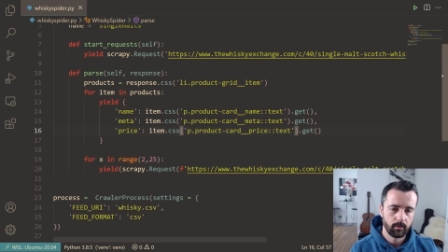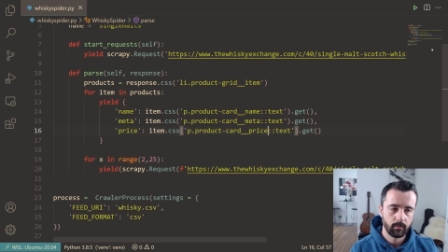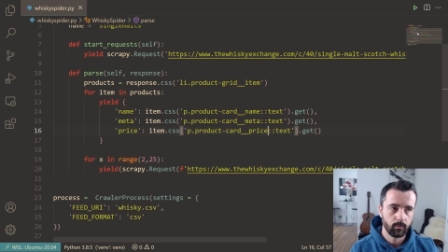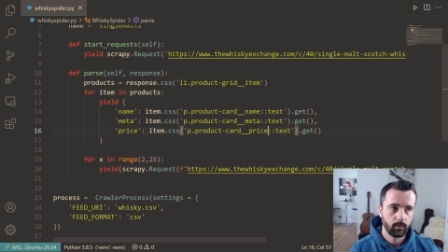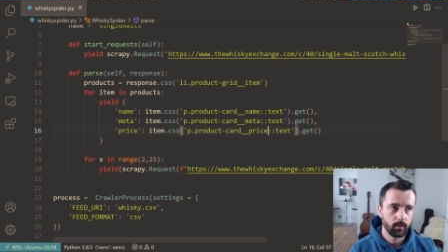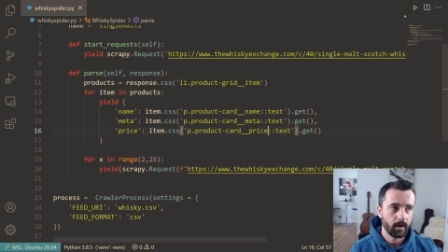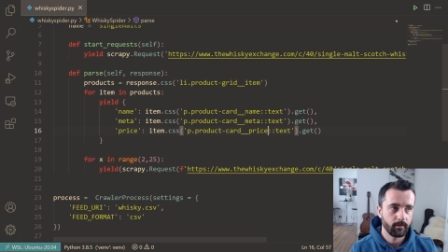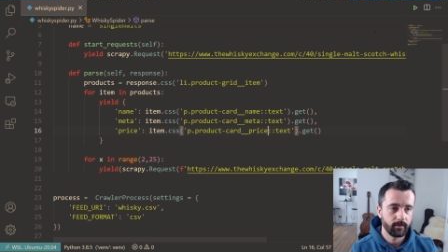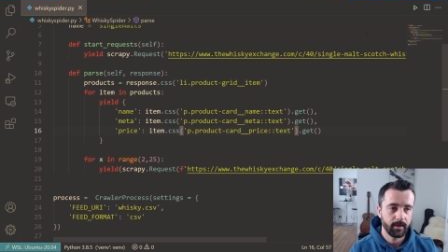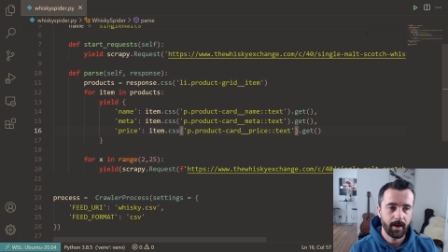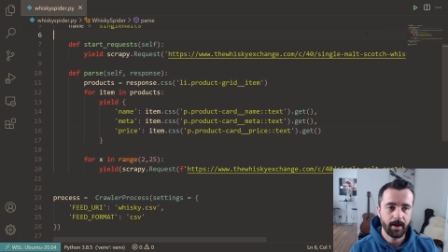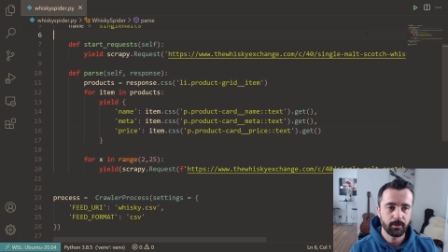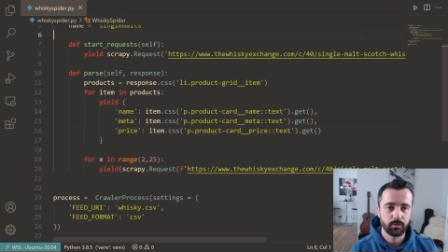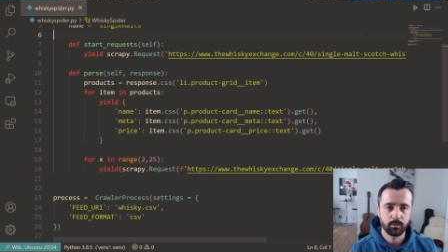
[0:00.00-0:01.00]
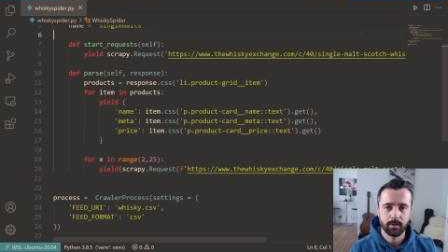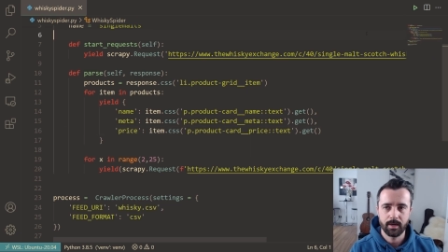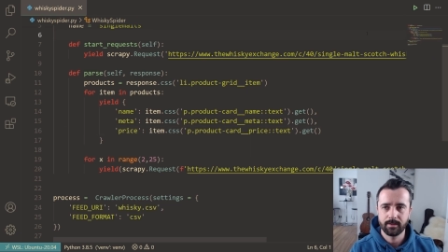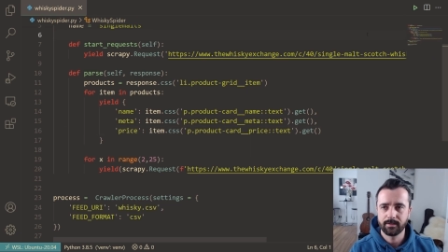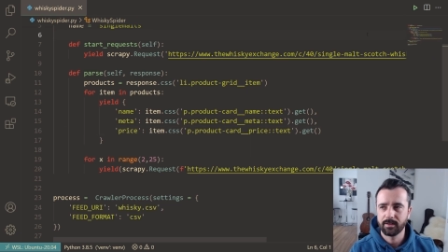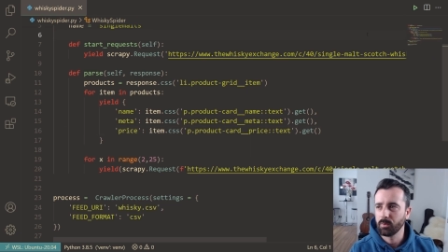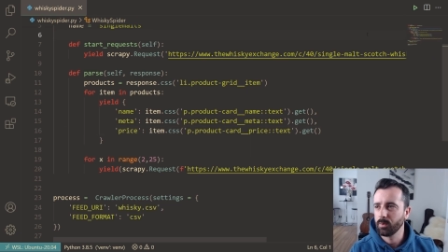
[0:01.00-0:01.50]
we'll have the actual
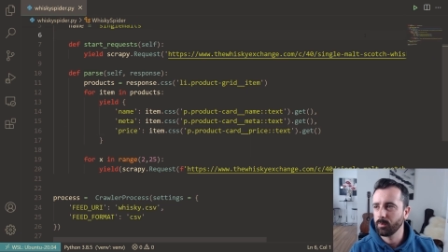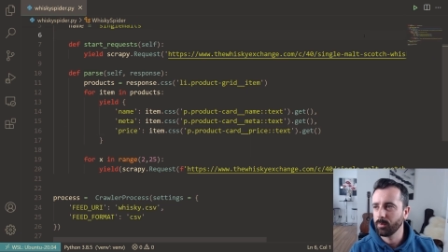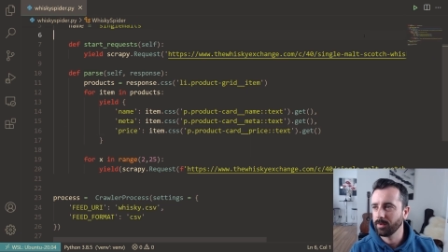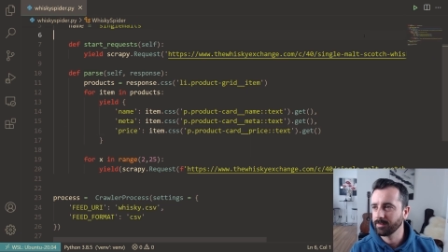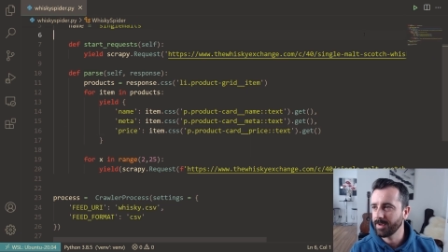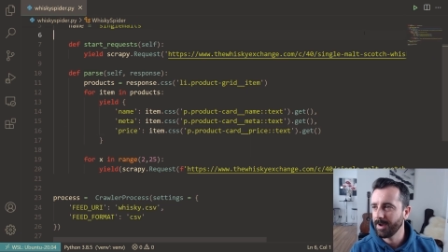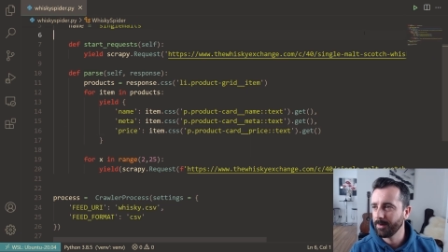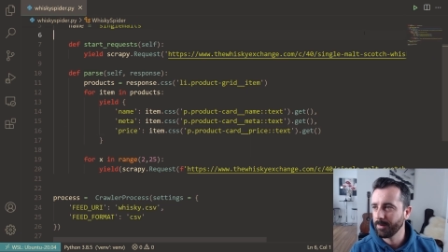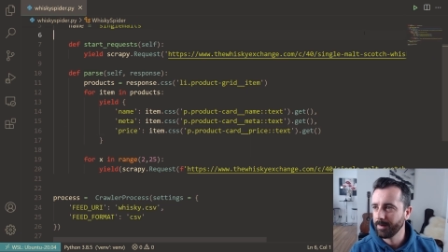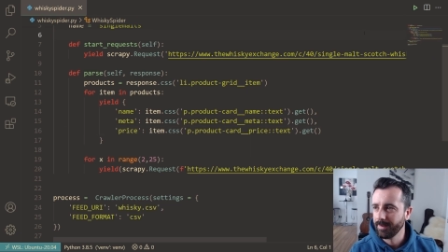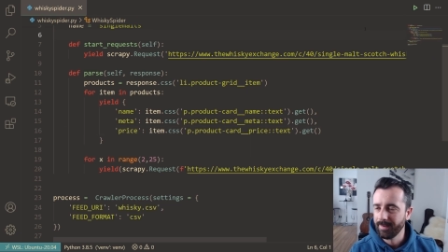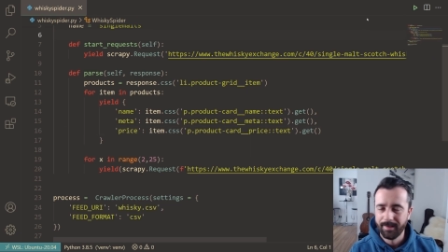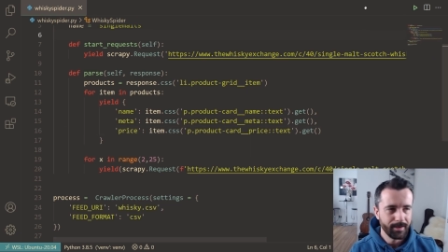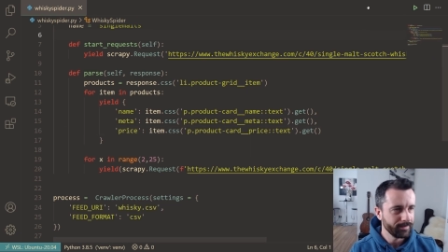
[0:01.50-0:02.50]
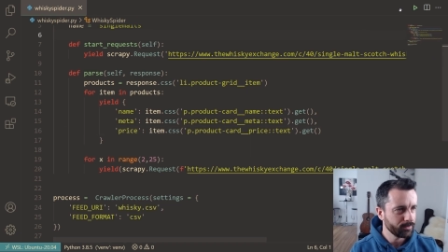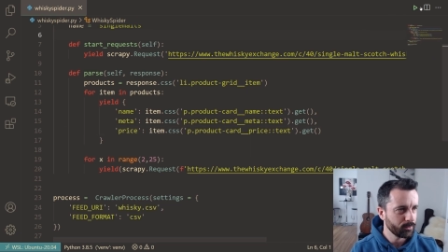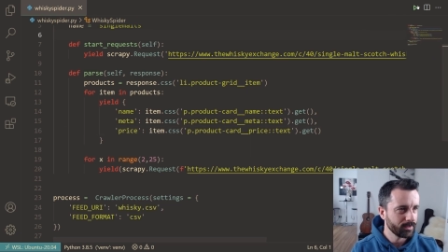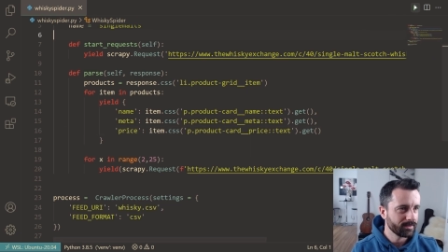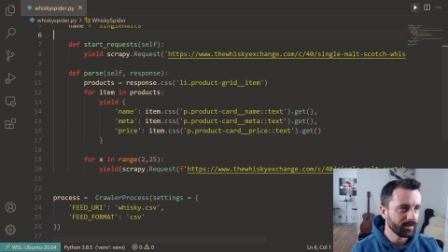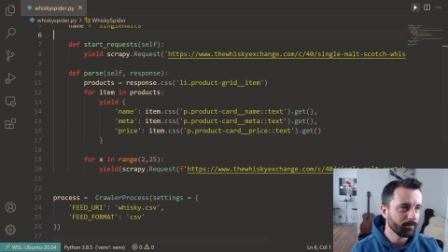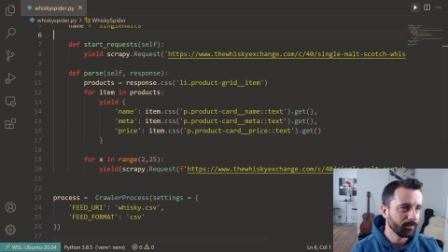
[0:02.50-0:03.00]
data that we want out. There's
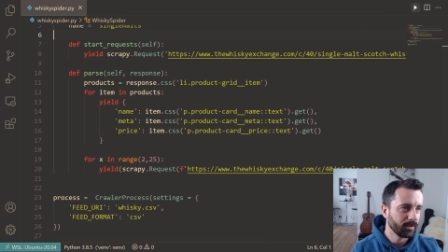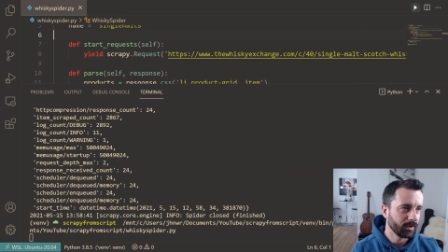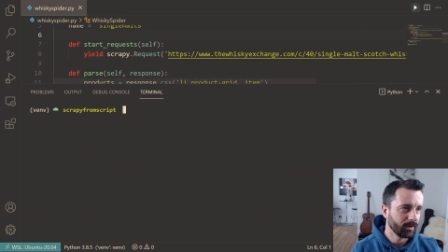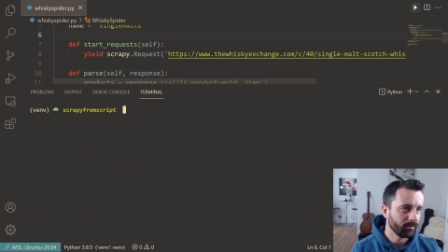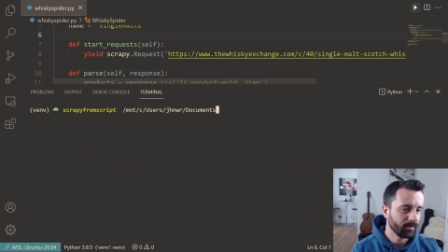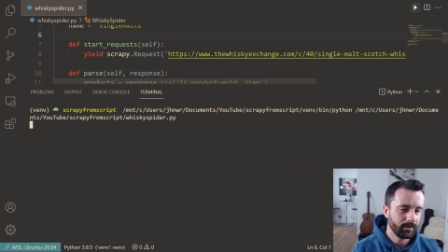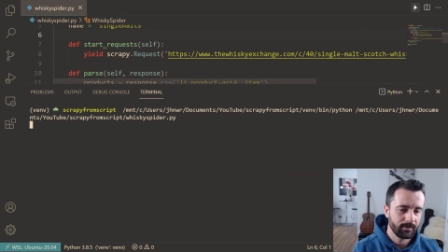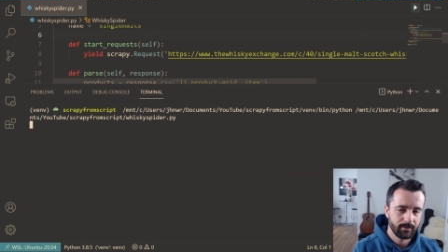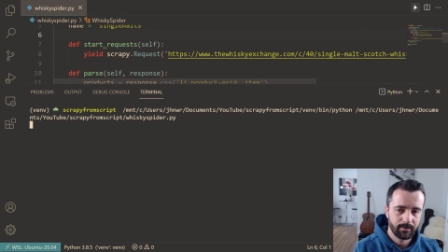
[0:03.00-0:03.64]
always something, right?